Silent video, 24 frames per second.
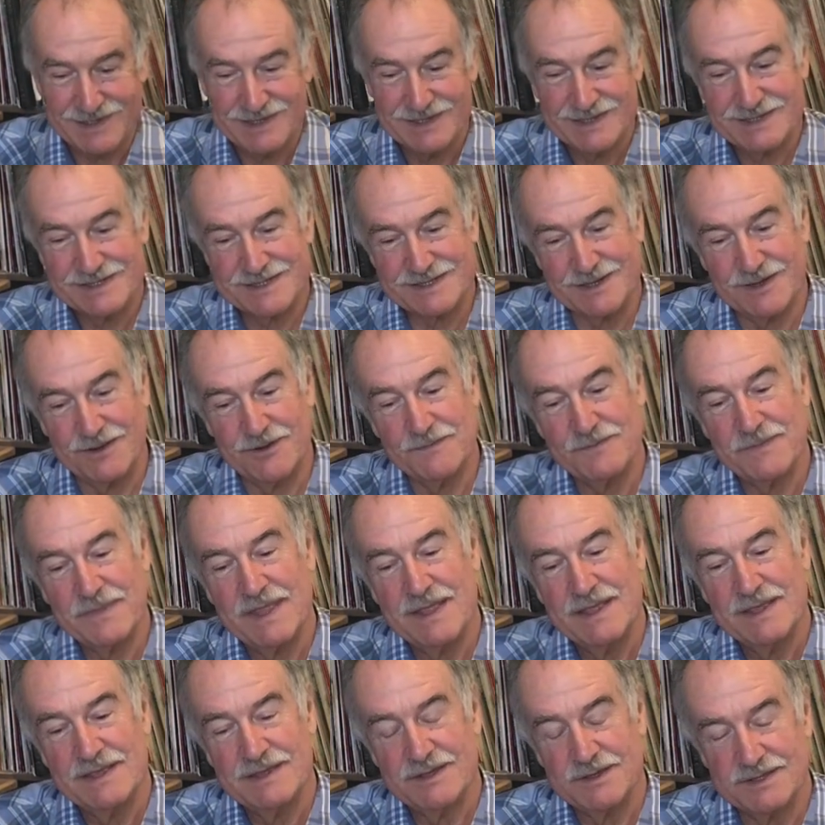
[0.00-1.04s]
So
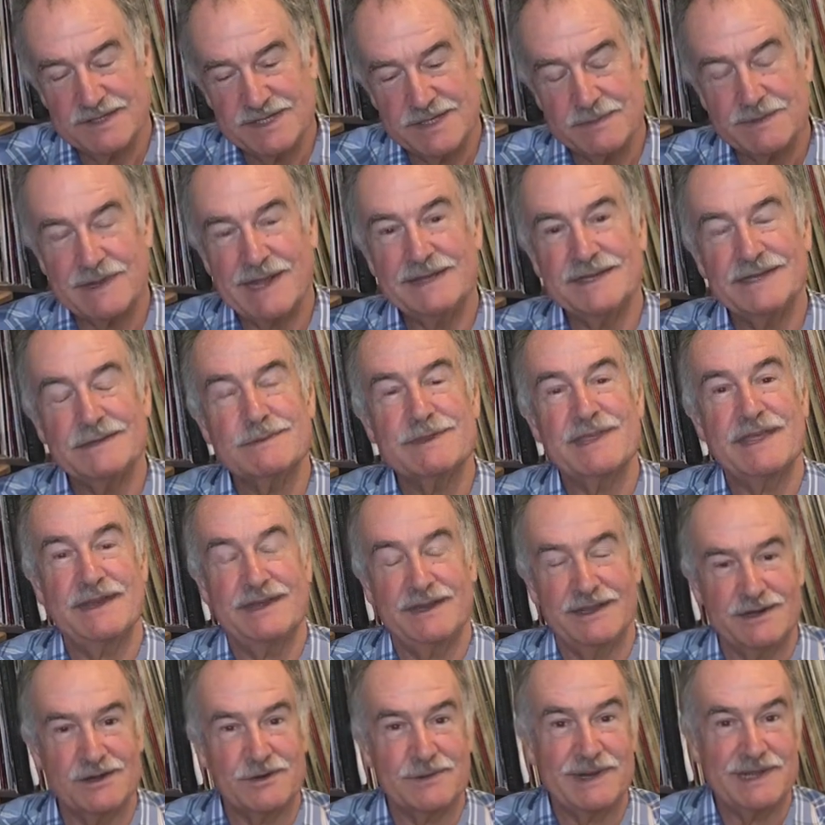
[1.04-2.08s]
you see what I did with that
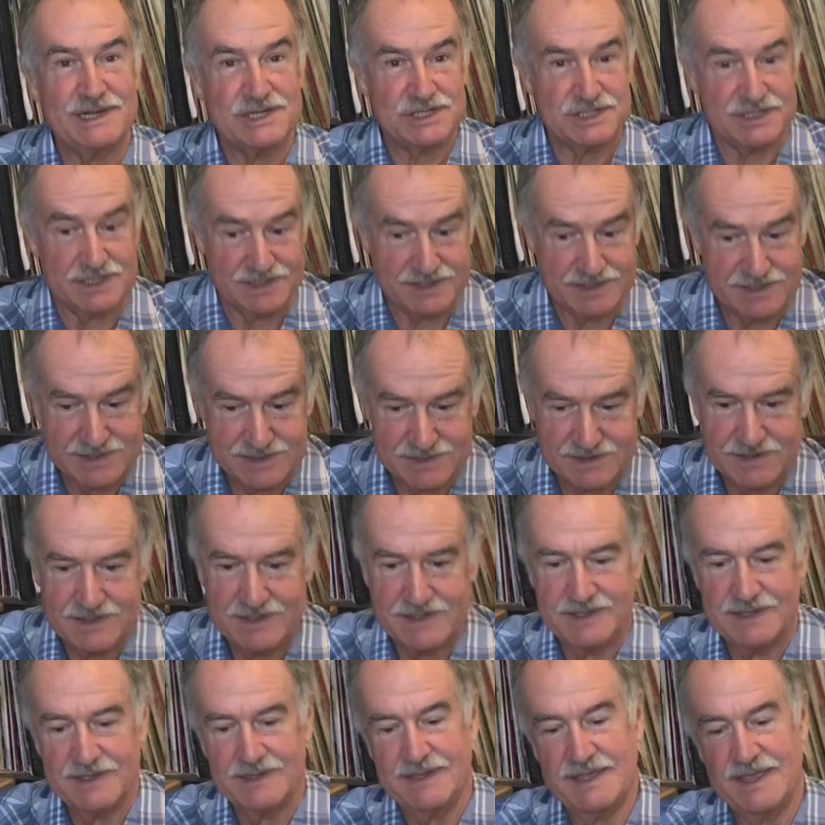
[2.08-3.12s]
iteration,
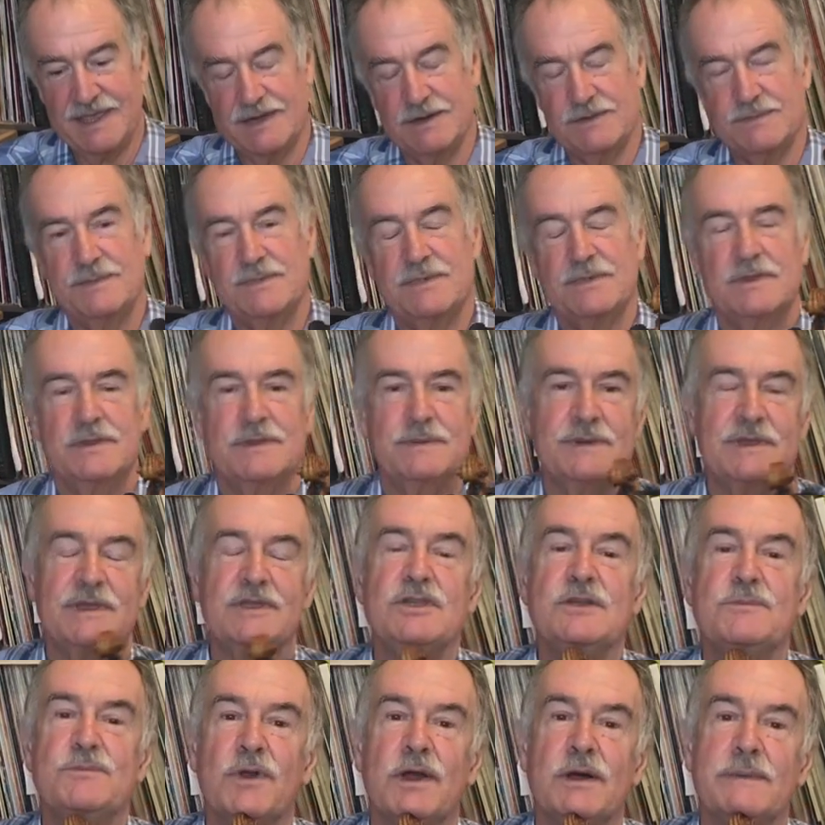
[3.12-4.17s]
and
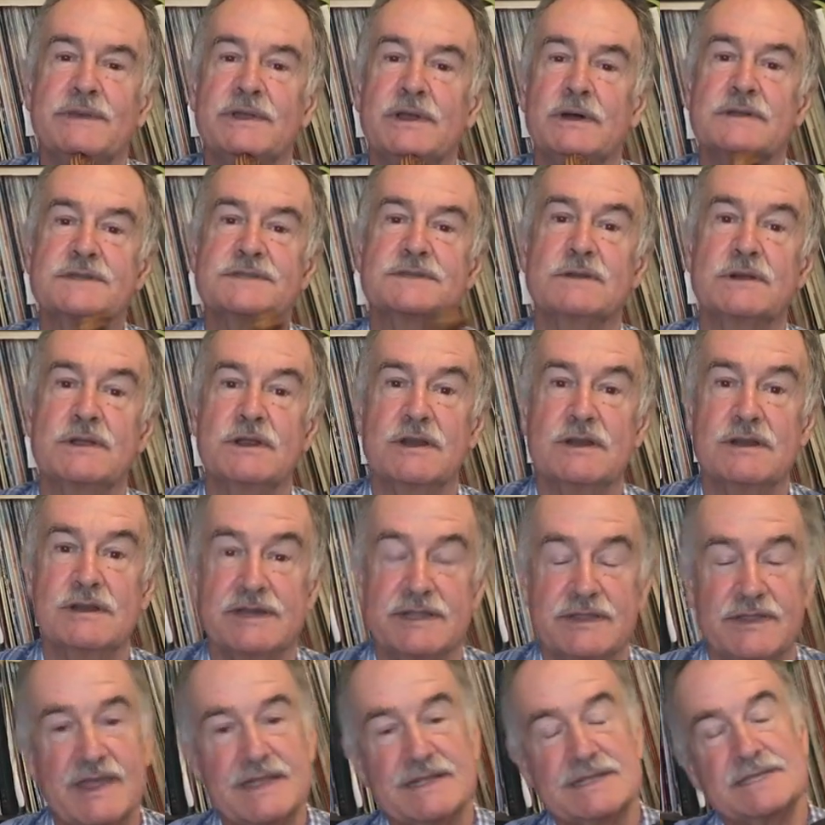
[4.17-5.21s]
you probably also heard
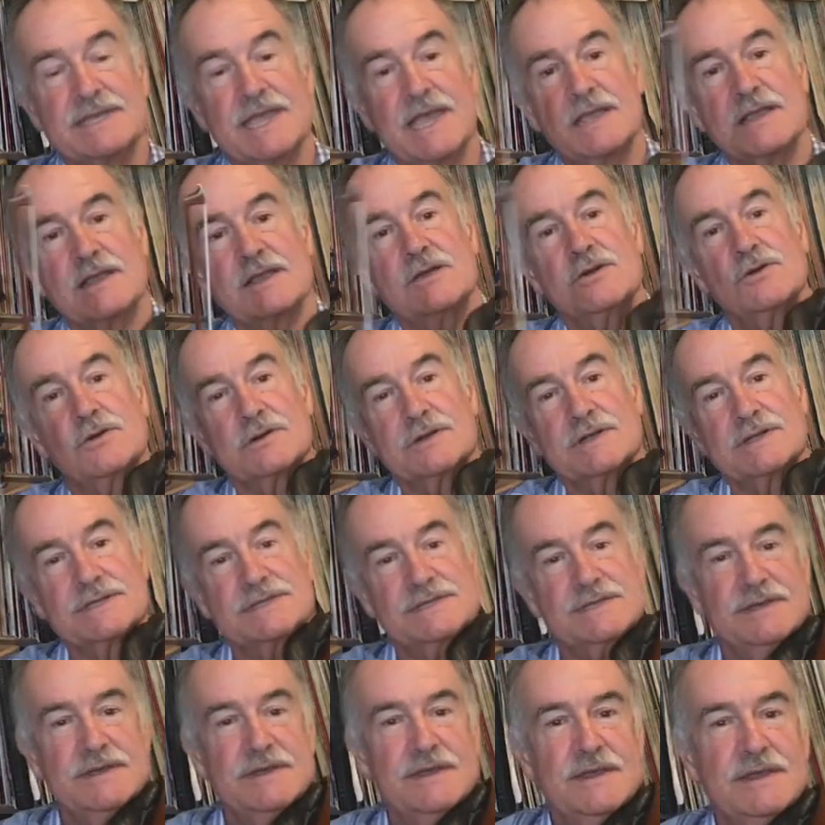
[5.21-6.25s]
in that second
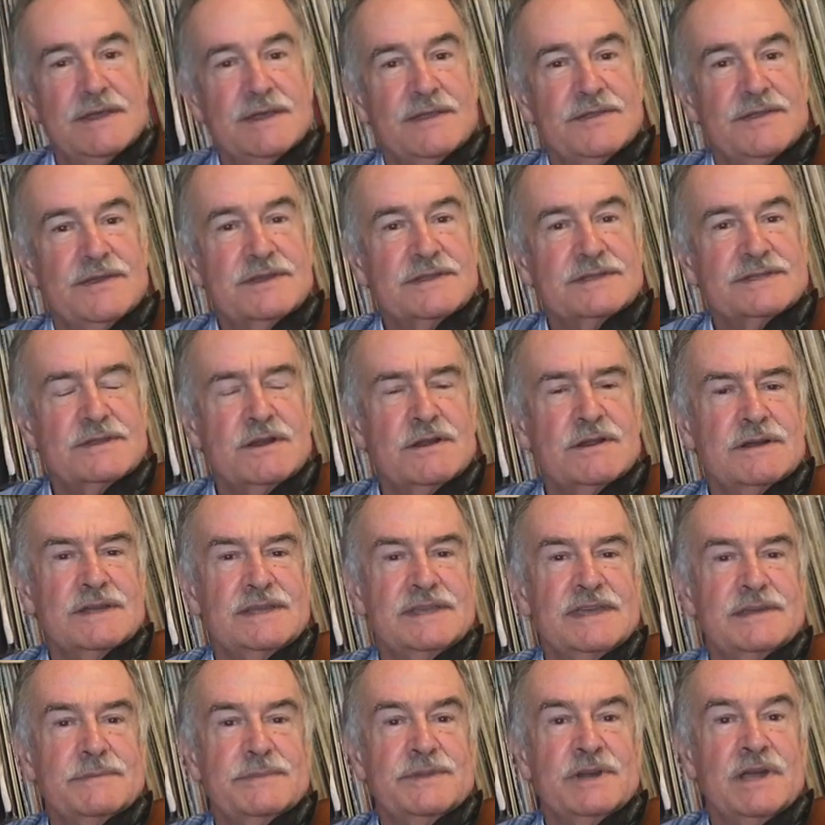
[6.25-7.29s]
chorus that it started to
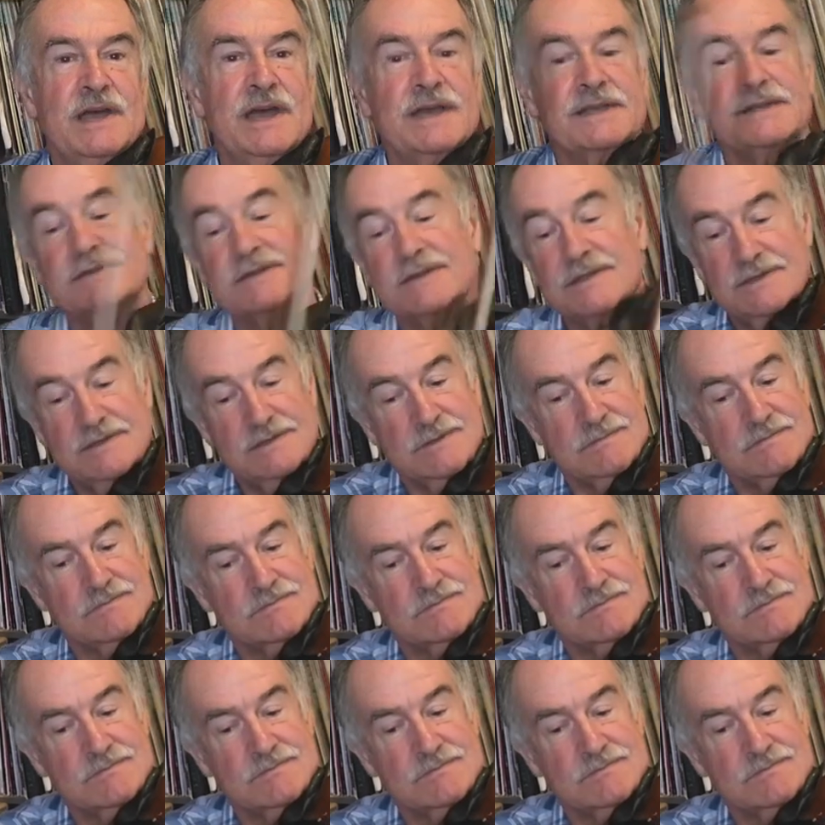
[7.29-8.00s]
get monotonous.